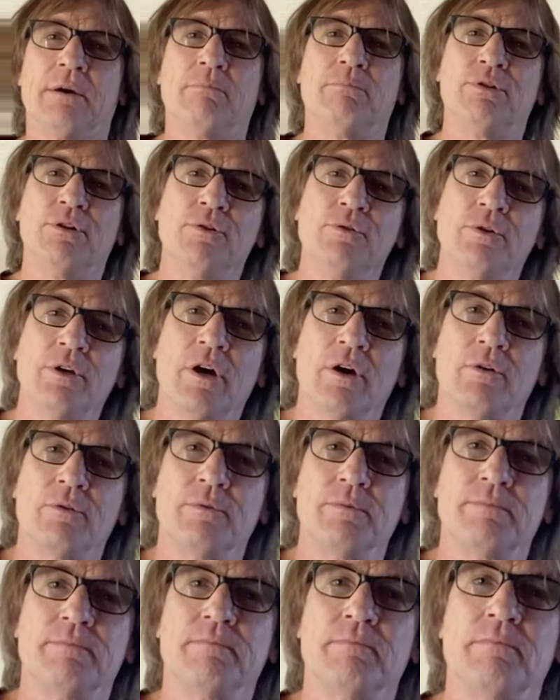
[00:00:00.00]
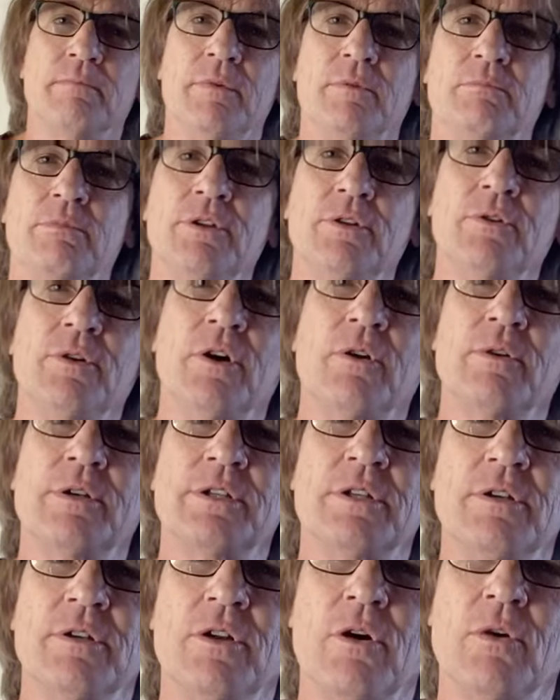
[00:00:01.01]
Pluto
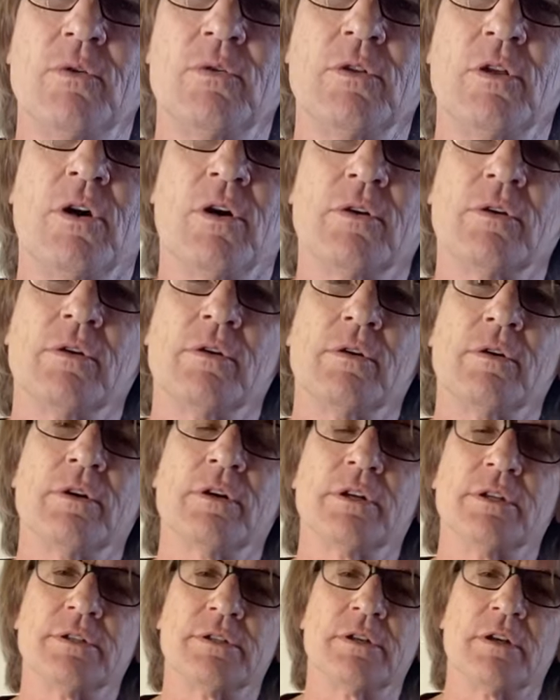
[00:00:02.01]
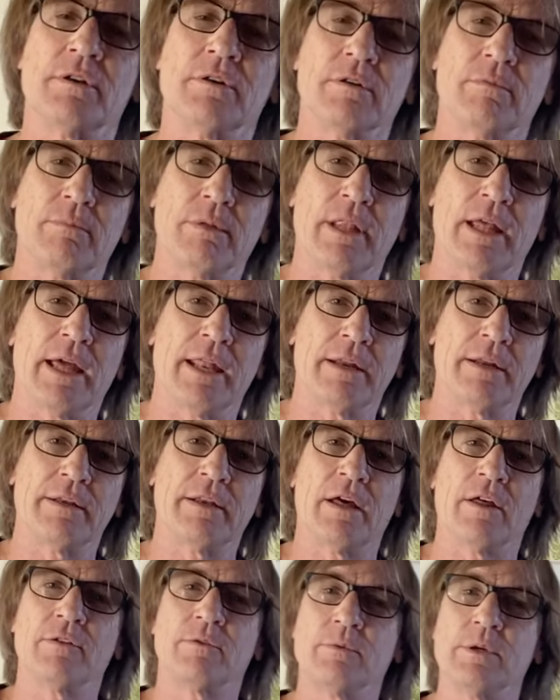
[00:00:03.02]
is no longer considered a planet.
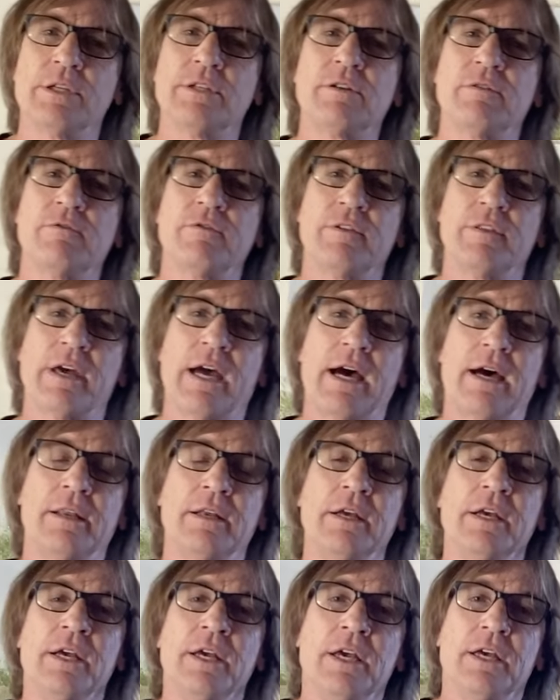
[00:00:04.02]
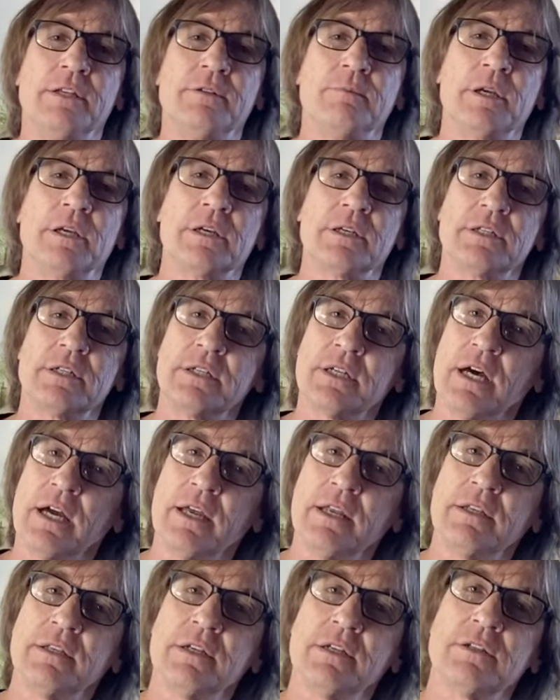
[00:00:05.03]
Now, the reason for that is because
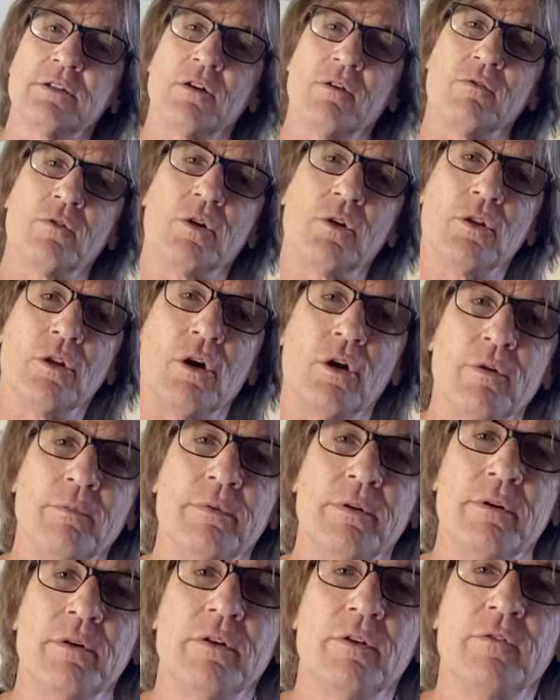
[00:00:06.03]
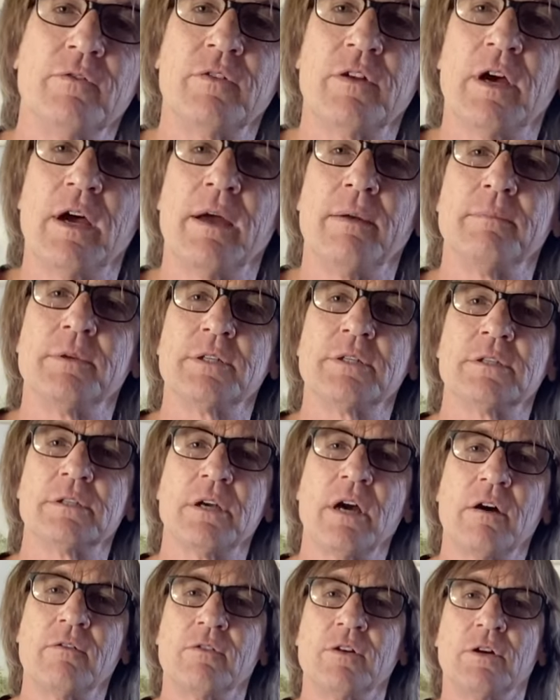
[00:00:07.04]
scientists over a long period of time
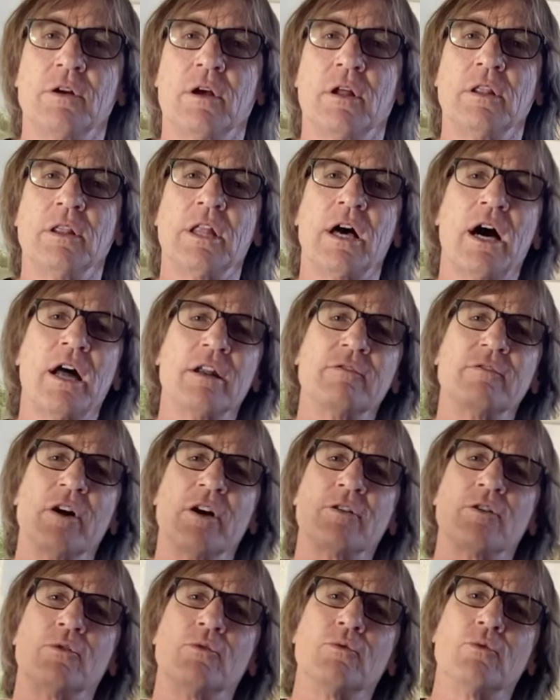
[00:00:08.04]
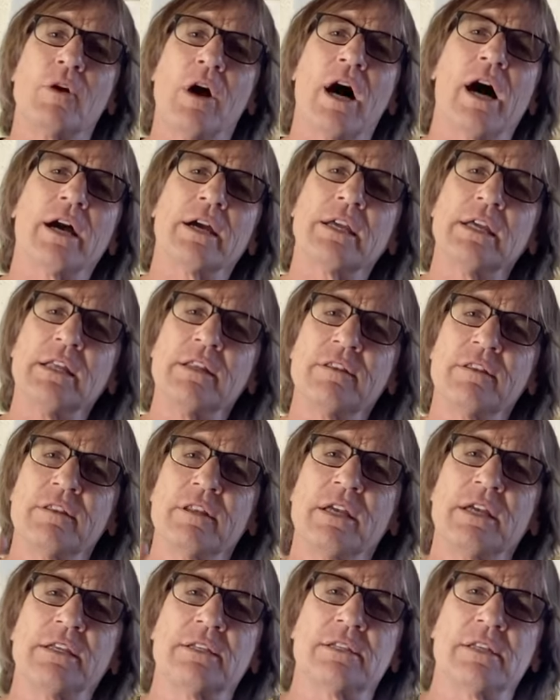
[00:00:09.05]
discover a lot of other rocky
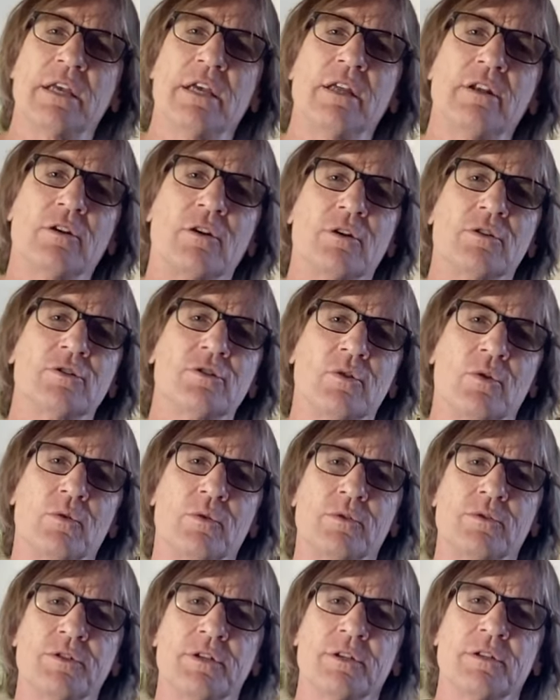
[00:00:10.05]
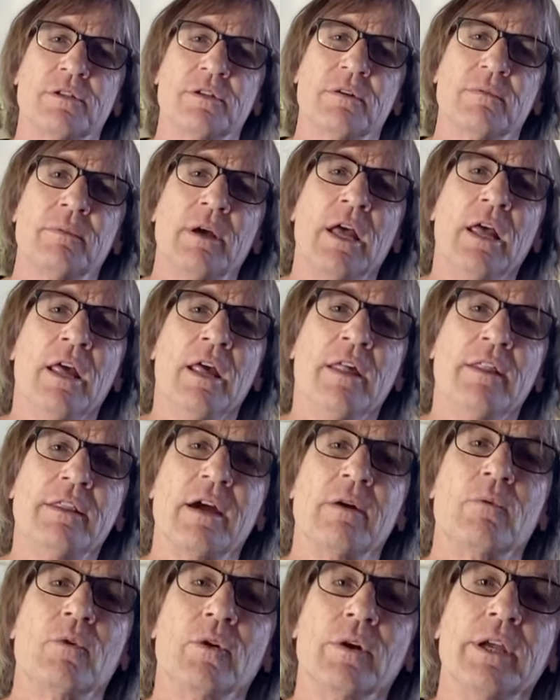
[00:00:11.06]
things in our solar system
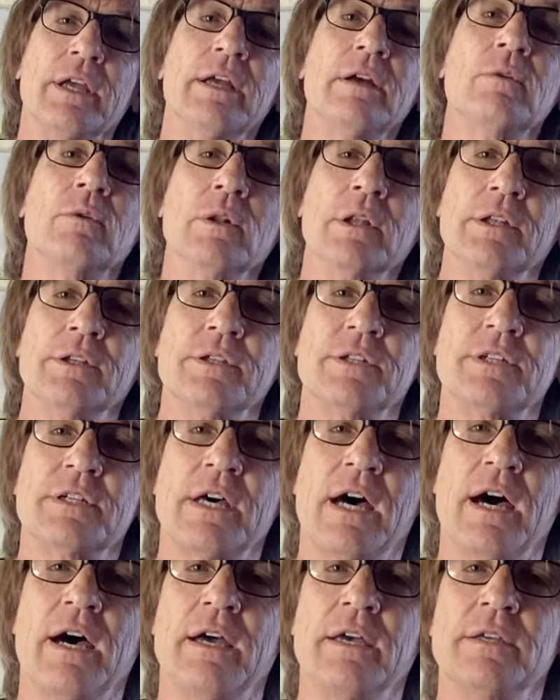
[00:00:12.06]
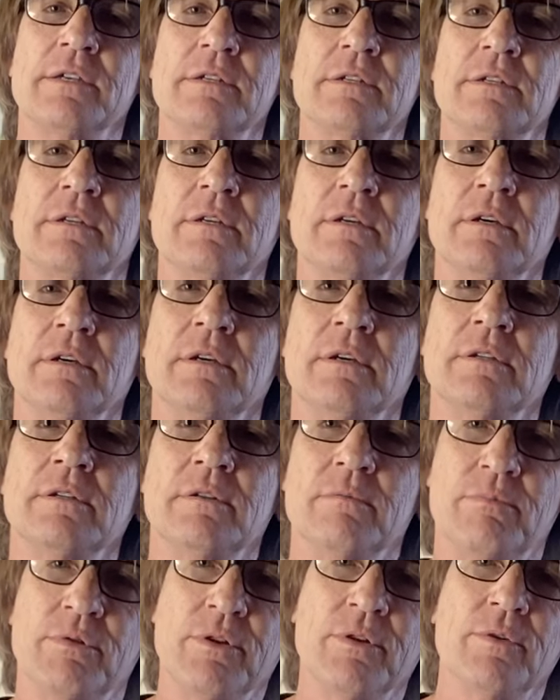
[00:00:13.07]
that were equal in size
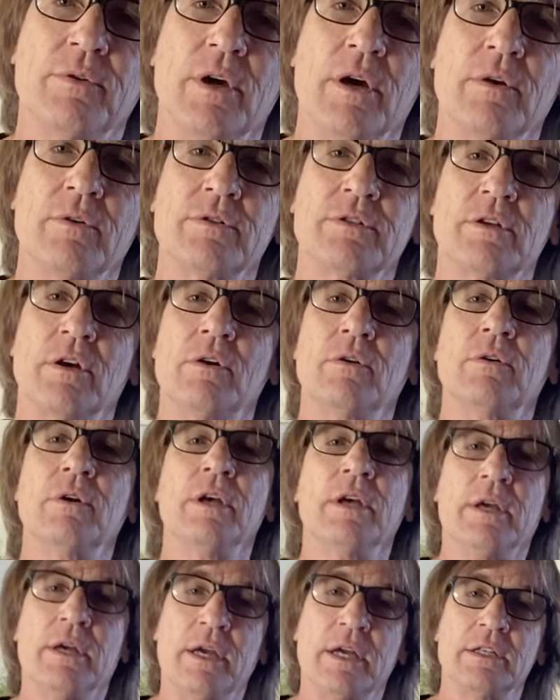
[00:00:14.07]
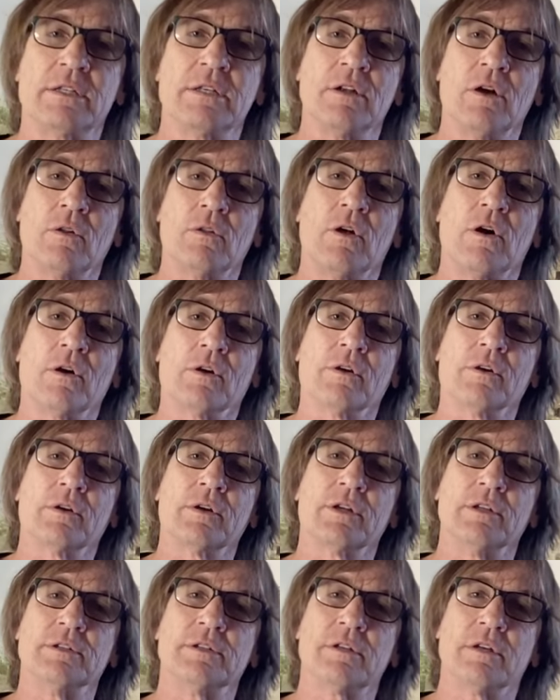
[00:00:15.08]
to Pluto. So it's no longer
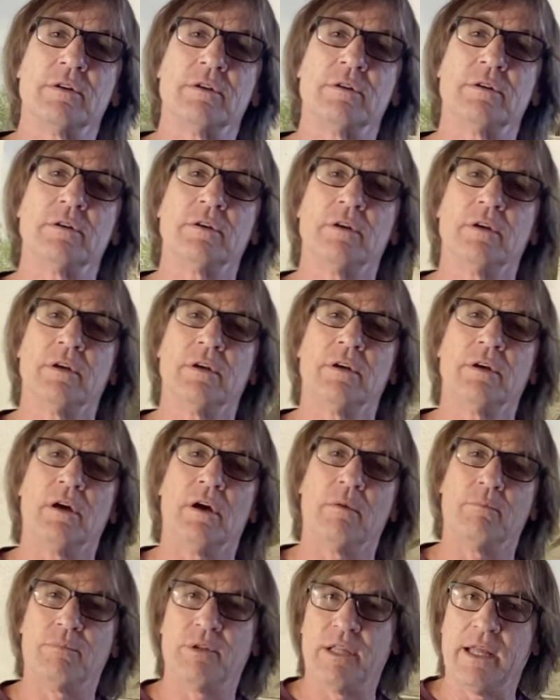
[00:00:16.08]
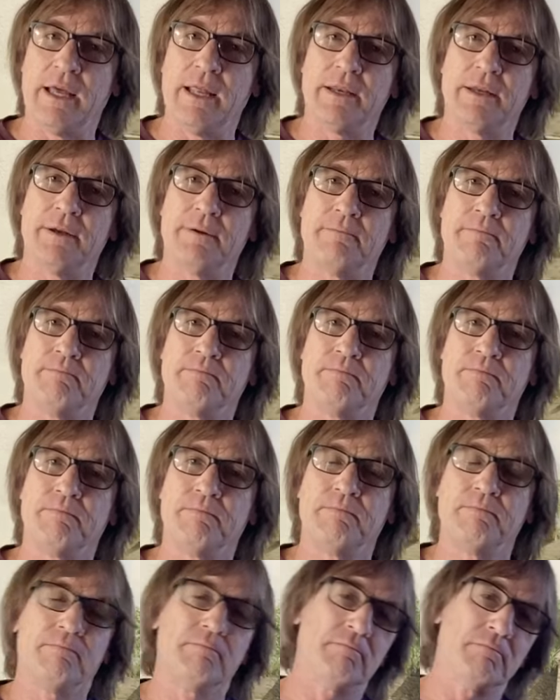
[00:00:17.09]
considered a planet.
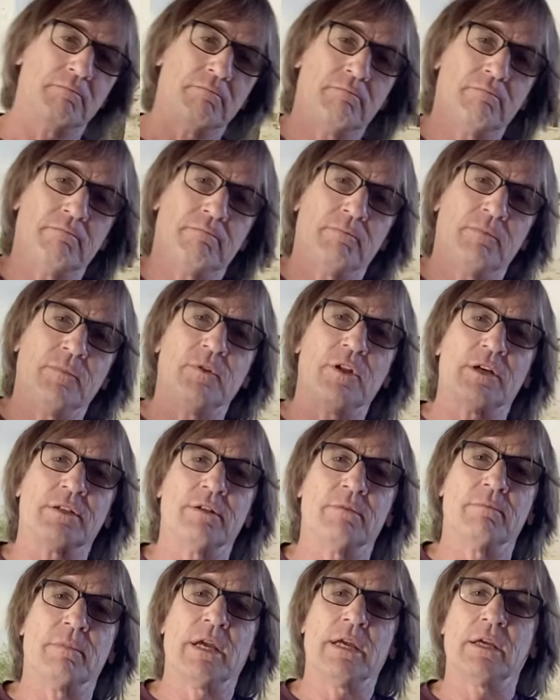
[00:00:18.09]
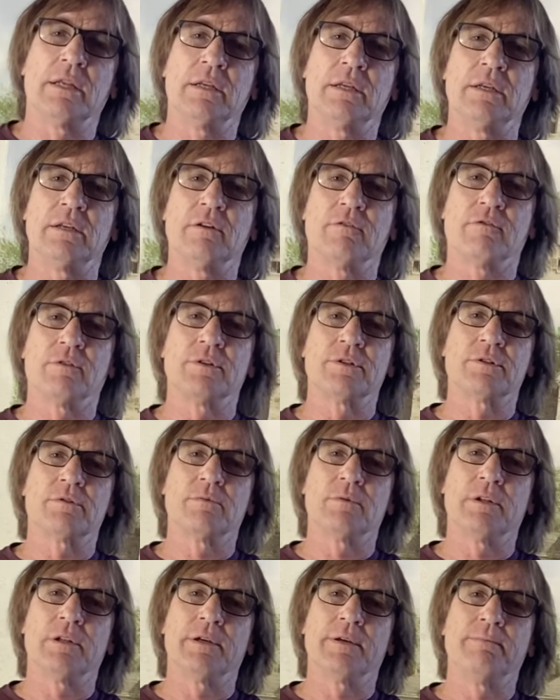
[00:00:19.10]
Doesn't make any difference,
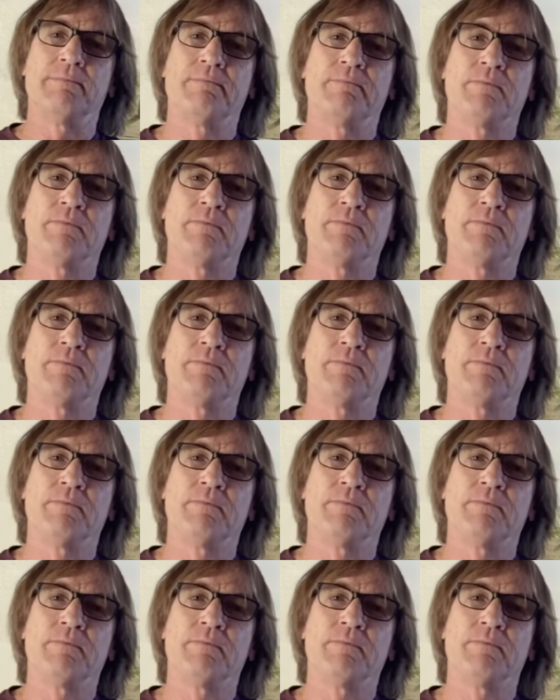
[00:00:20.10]
really.